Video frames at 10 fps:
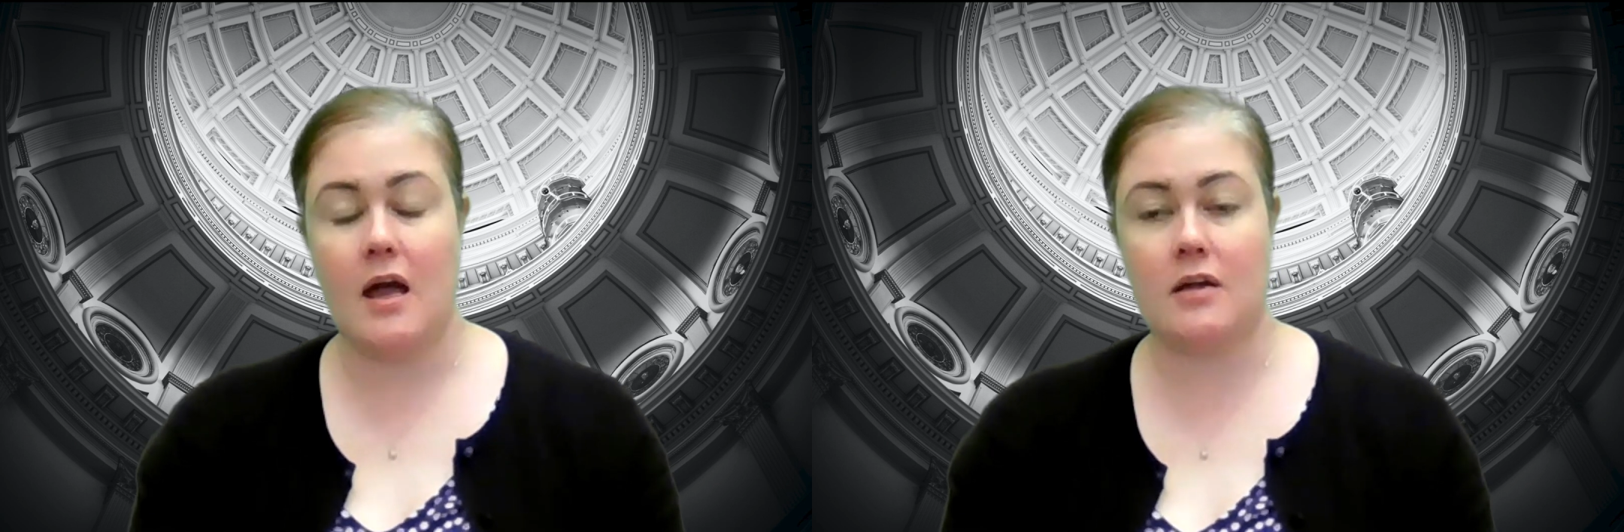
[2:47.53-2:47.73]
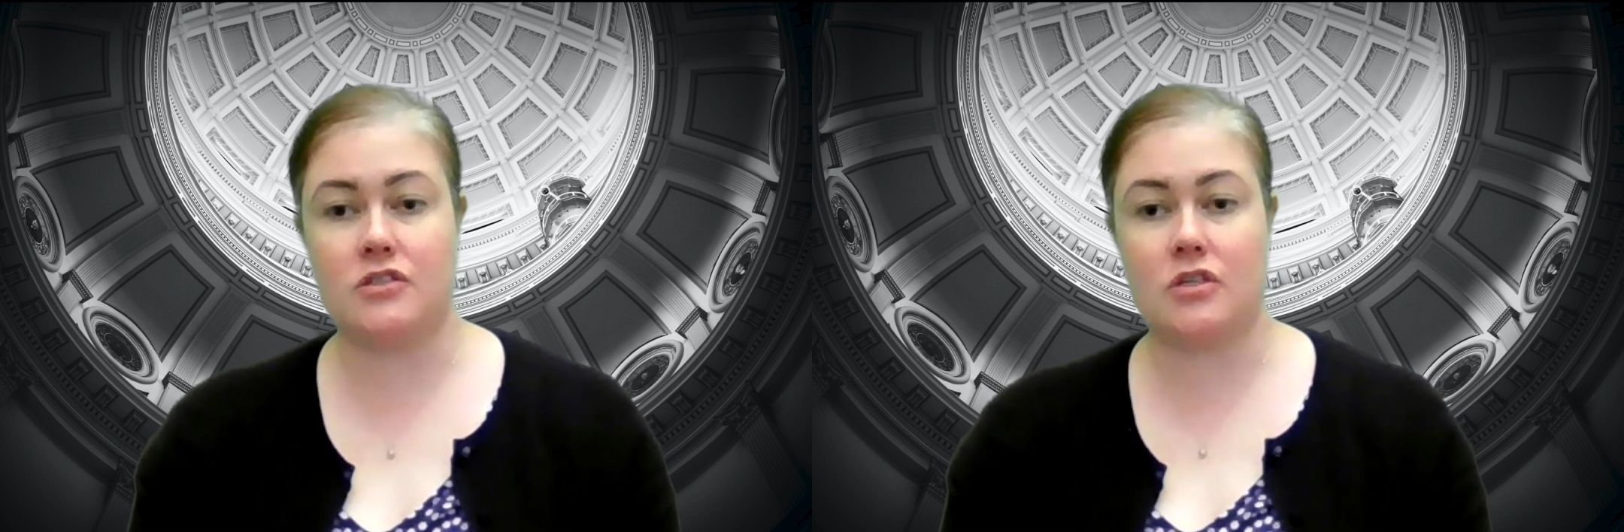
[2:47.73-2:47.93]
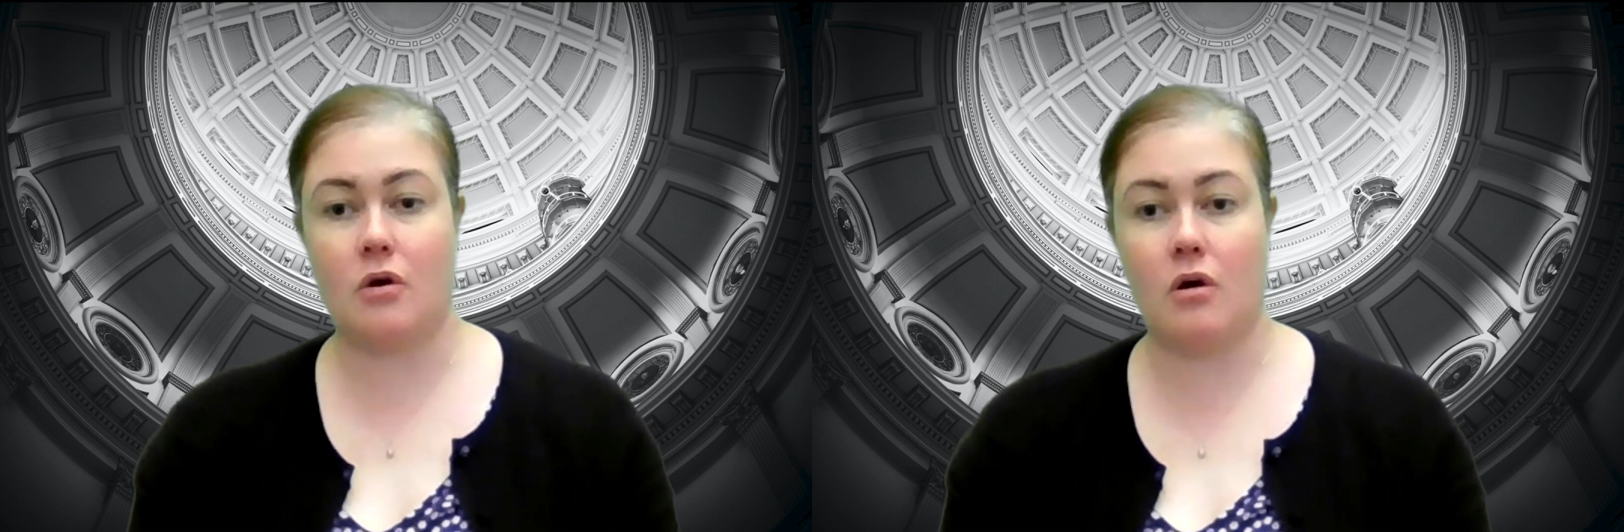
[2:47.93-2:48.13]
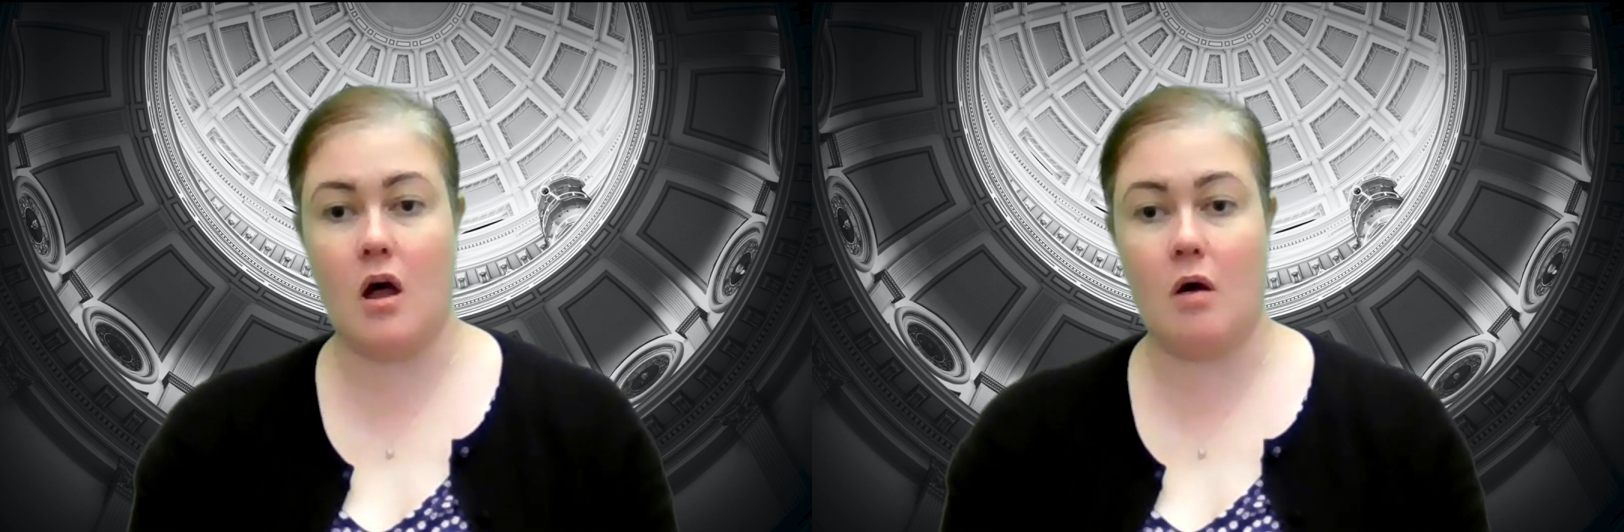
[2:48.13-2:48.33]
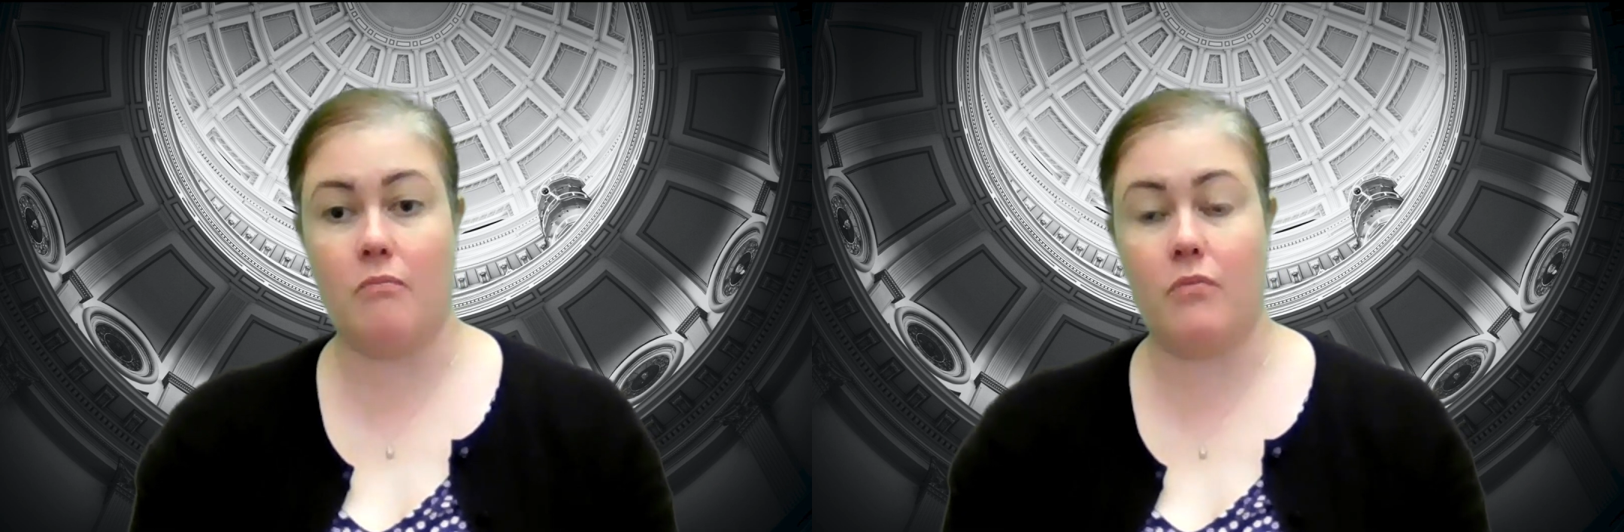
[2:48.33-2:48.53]
And so
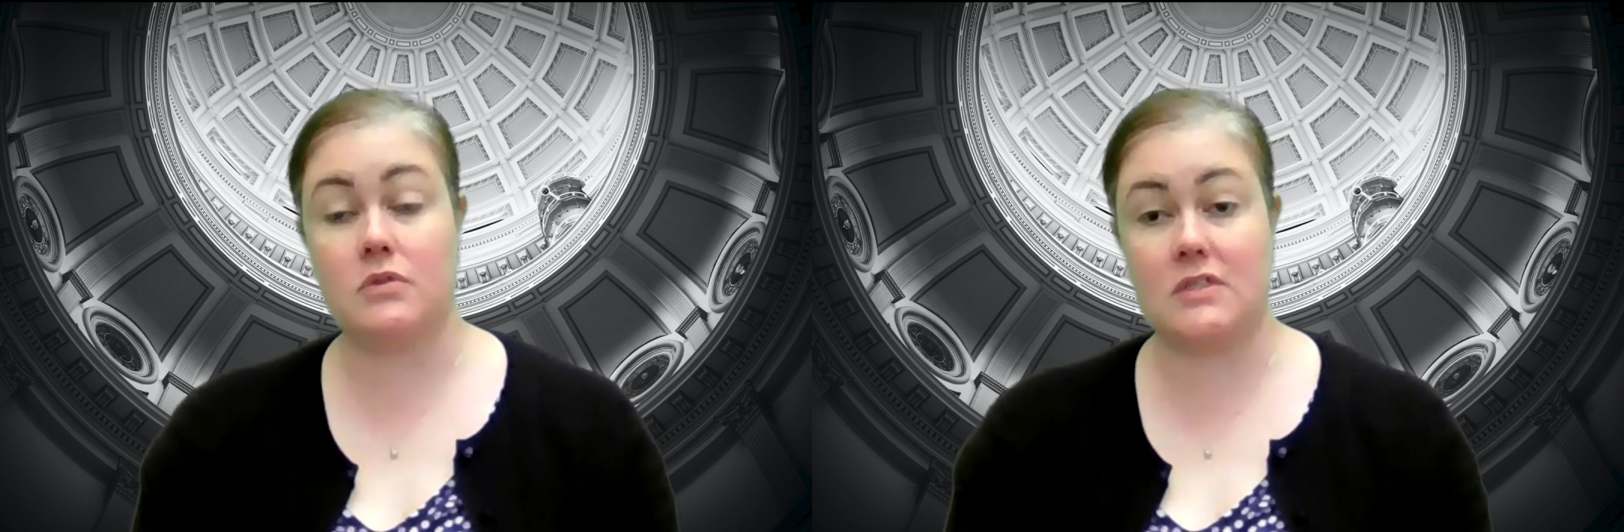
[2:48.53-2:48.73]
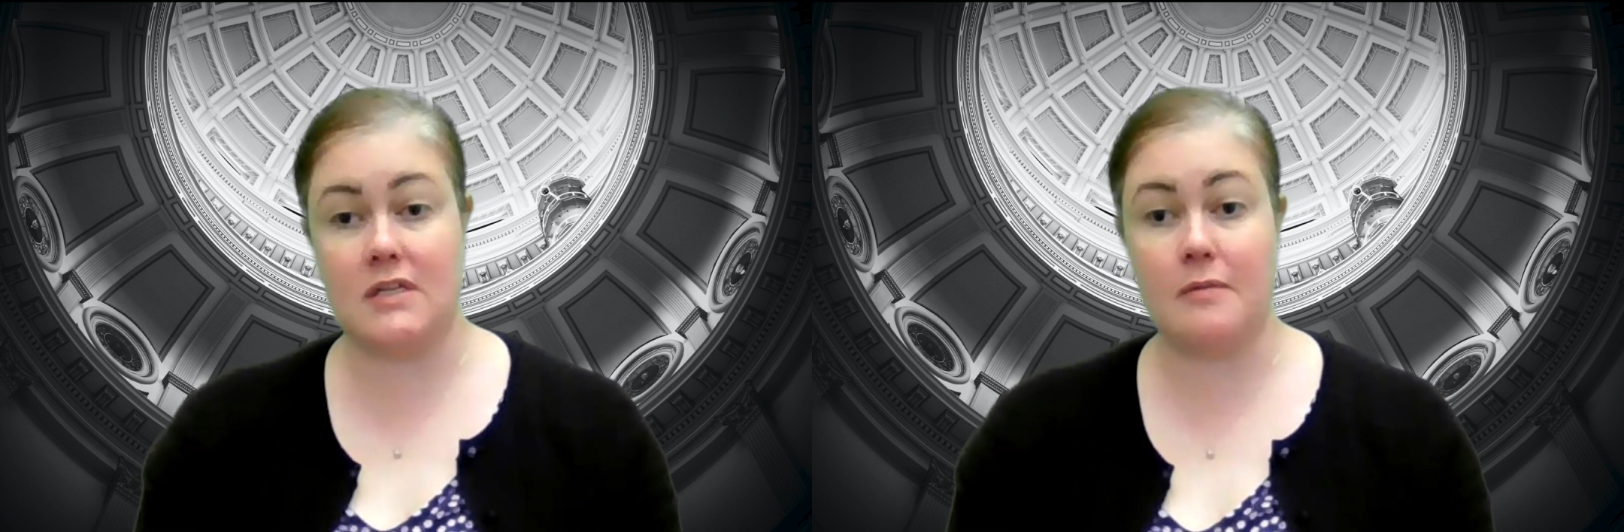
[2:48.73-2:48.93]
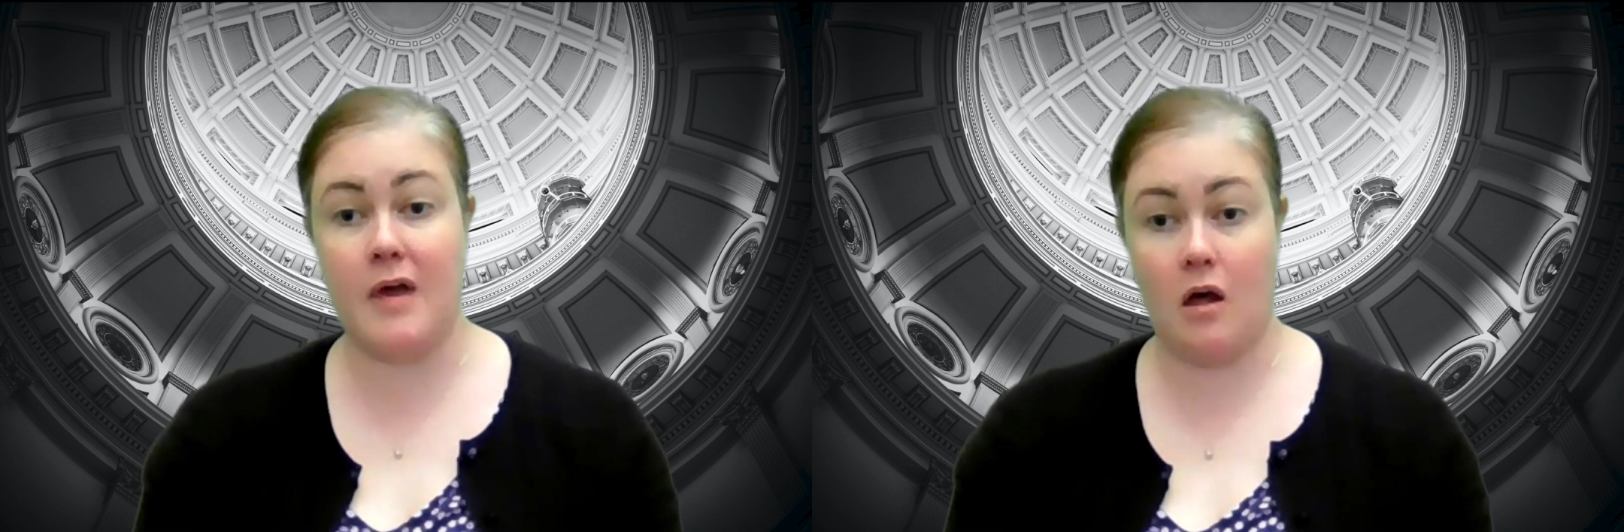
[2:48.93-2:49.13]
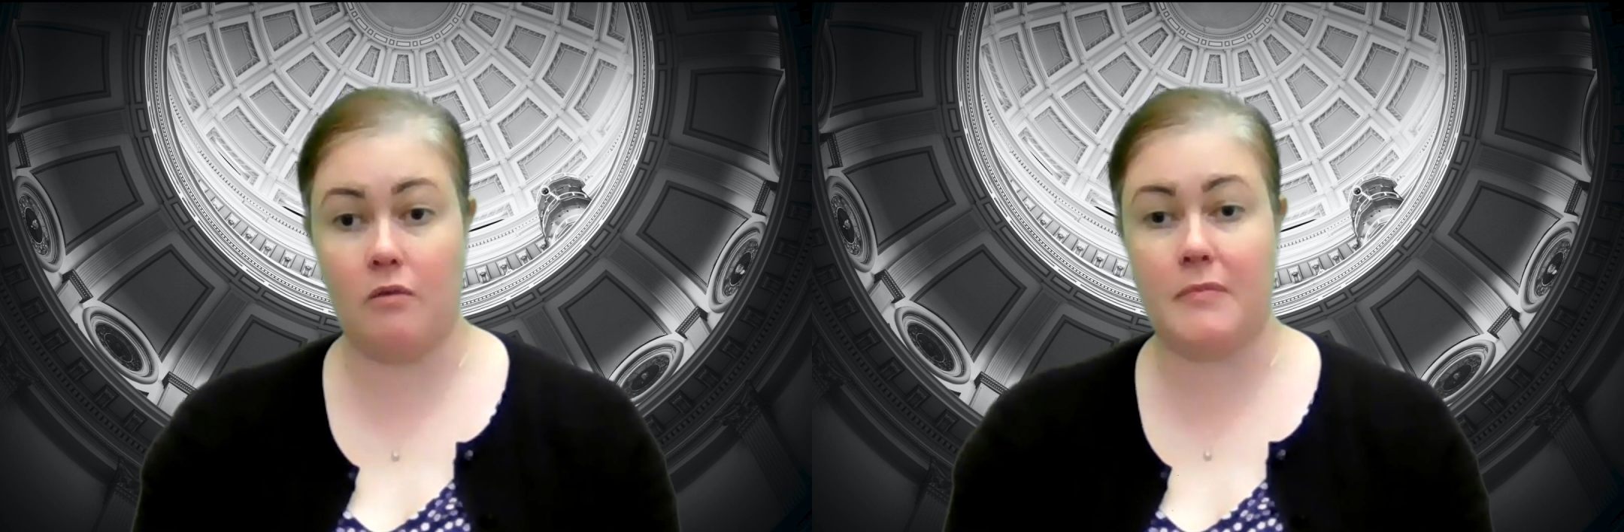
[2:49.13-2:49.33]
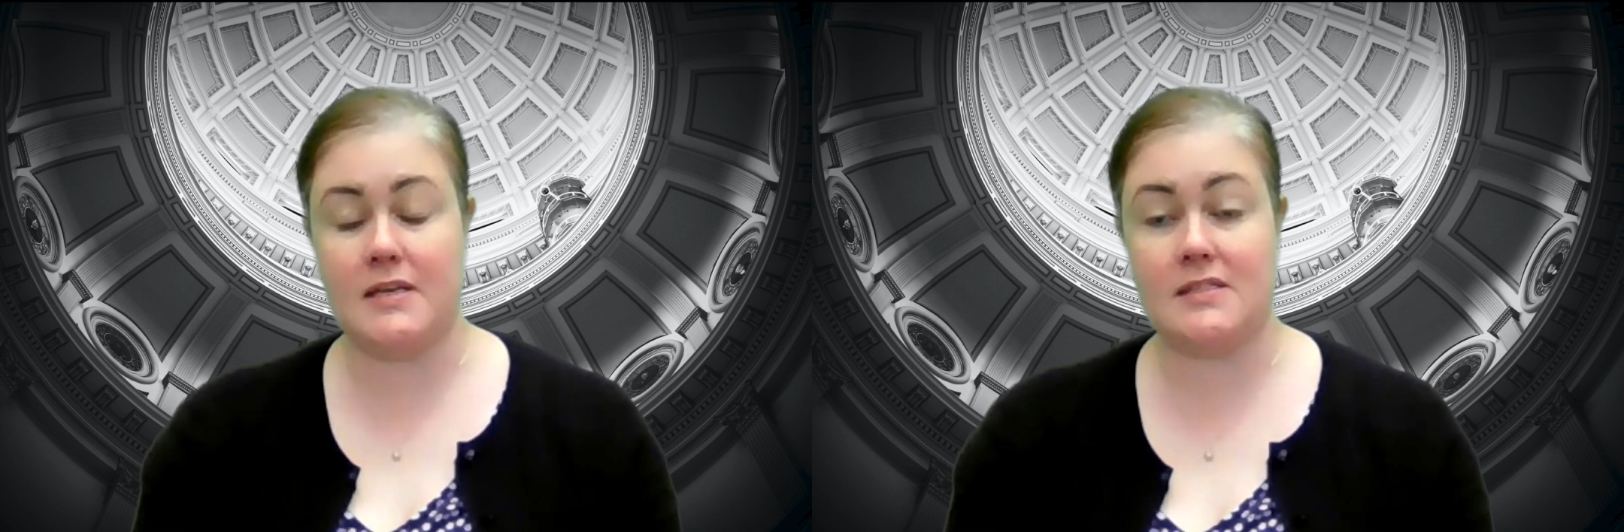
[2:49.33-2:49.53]

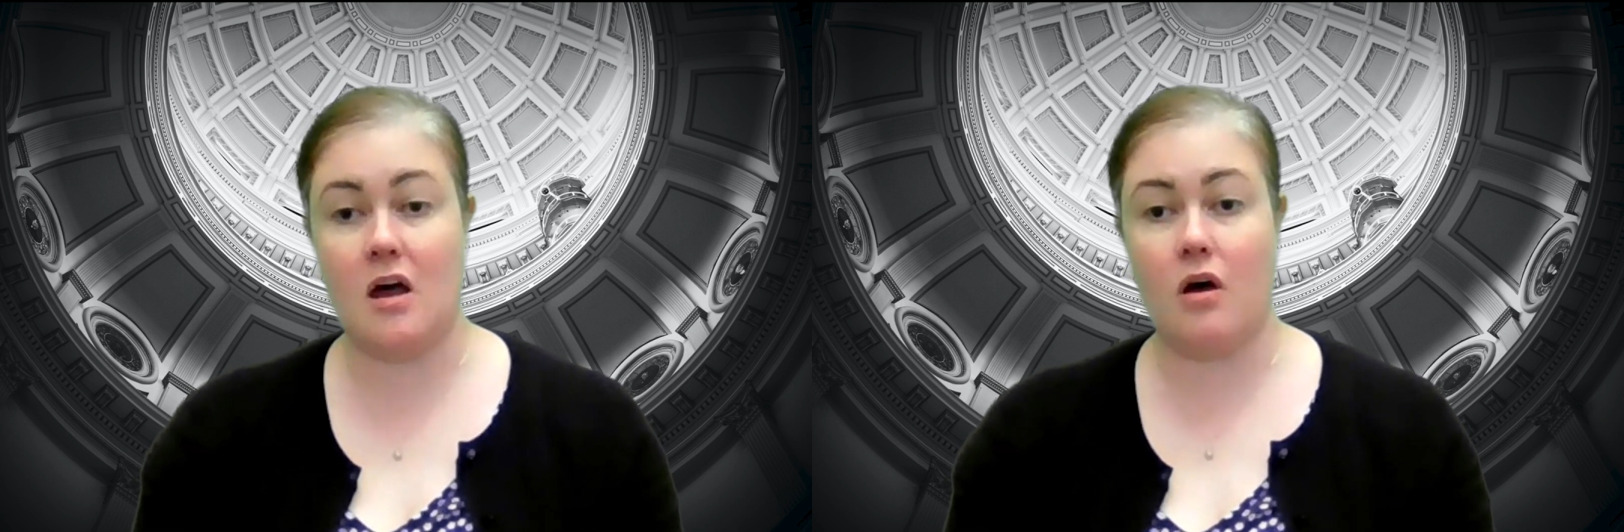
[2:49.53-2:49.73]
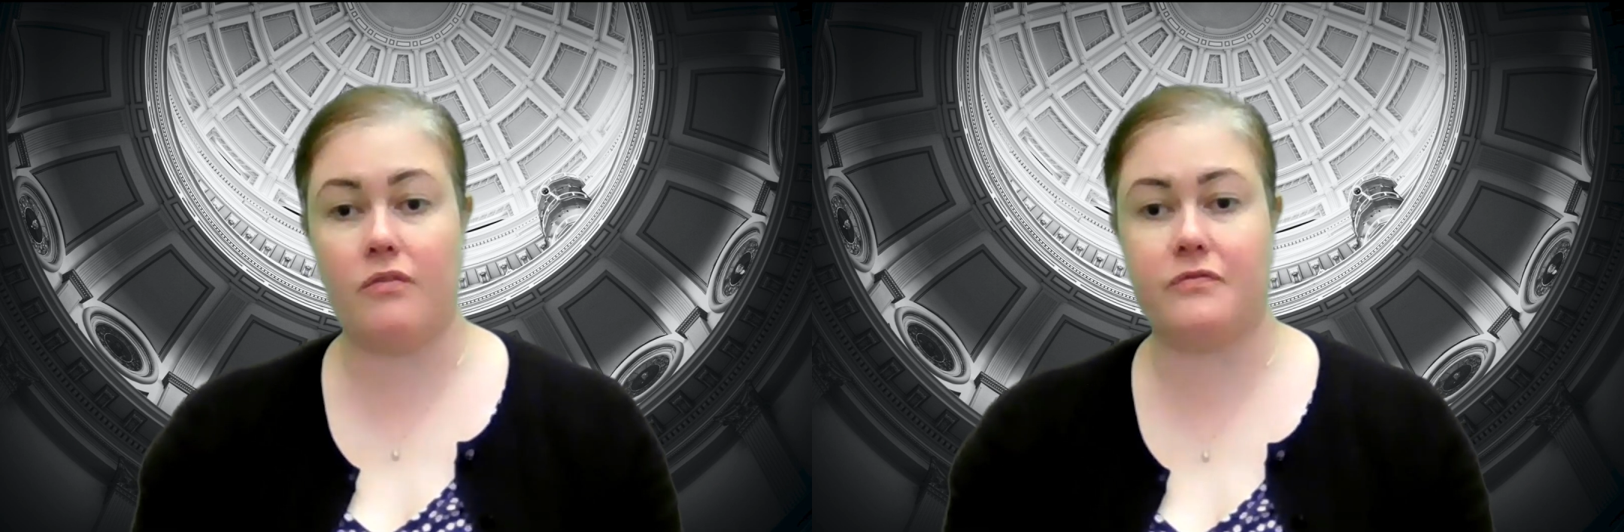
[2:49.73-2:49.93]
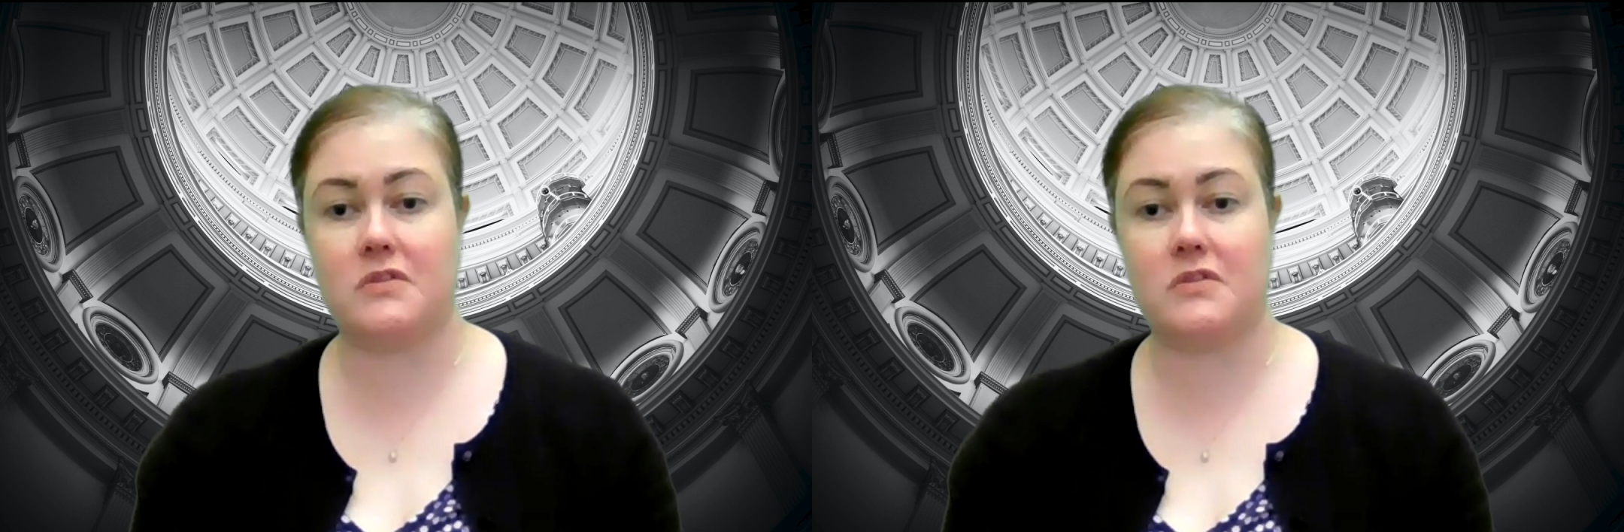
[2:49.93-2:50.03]
CML, myself,